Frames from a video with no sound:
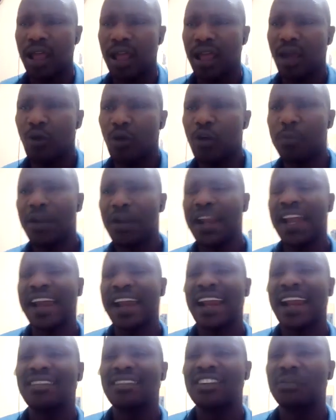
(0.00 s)
we played
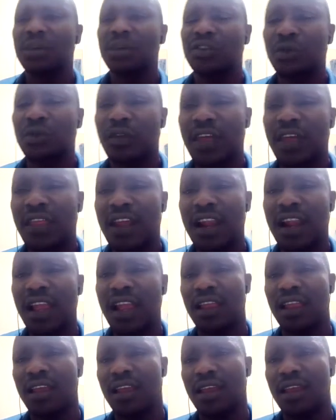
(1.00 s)
against this person the other day.
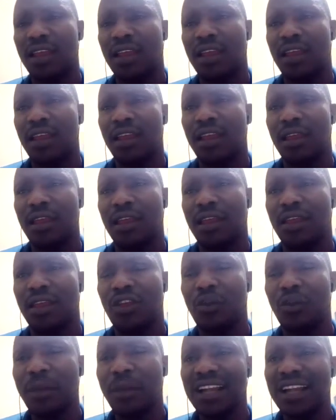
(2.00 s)
You
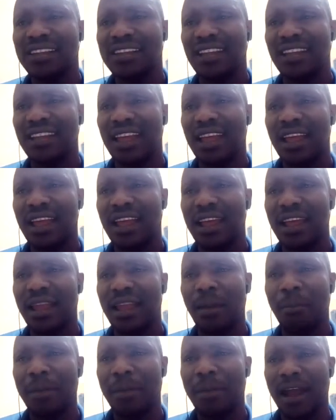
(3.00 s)
mean he's the
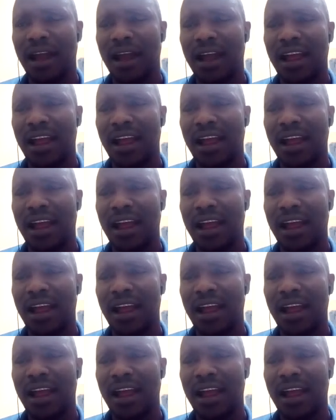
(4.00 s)
umpire.